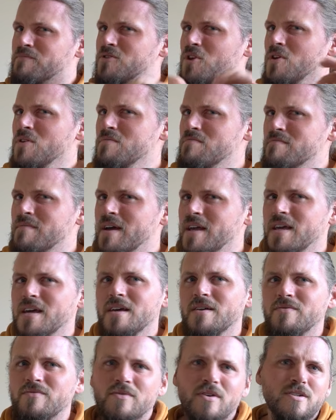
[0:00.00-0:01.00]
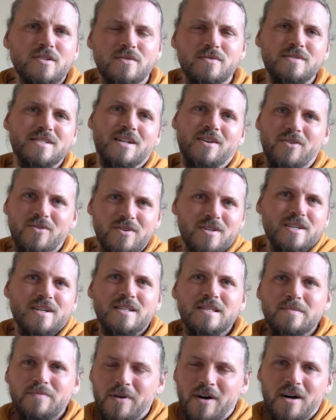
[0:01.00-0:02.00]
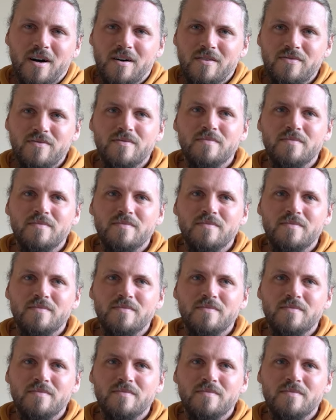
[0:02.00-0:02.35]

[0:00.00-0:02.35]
so you may hear rustlers alongside the path.